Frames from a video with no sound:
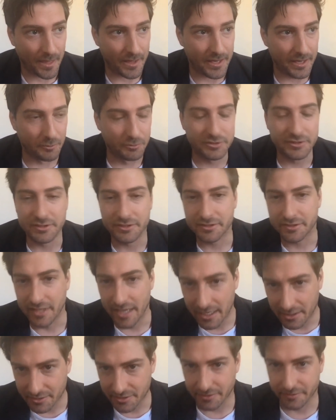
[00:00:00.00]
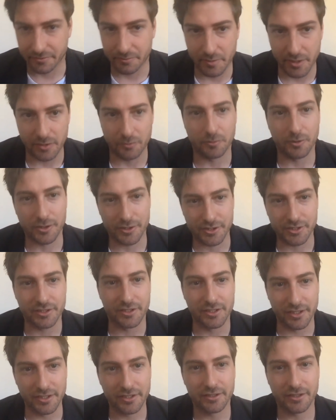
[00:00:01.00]
It was nostalgic for me to watch it.
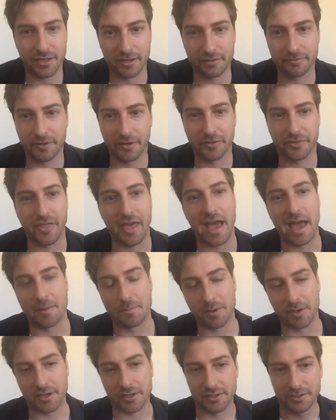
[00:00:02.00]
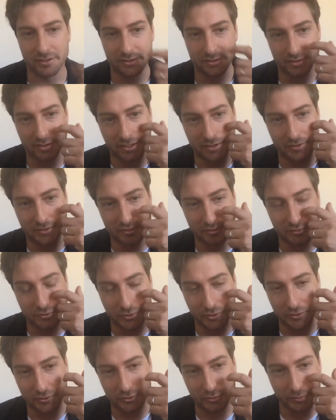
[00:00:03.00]
I felt that because it just
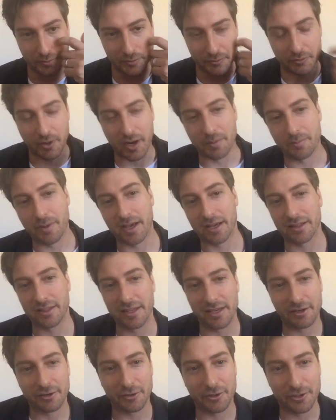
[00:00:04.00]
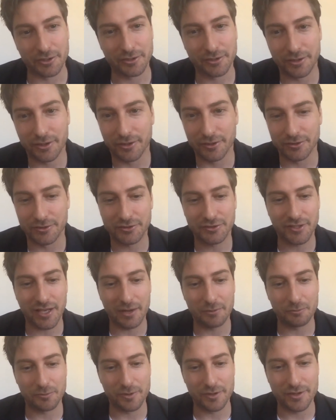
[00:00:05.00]
sort of took me right back there on
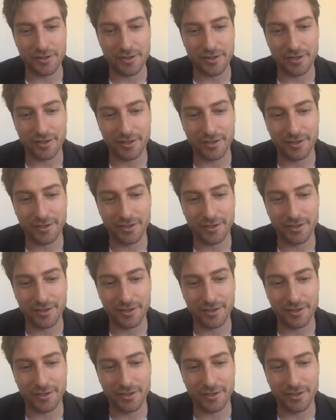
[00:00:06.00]
set with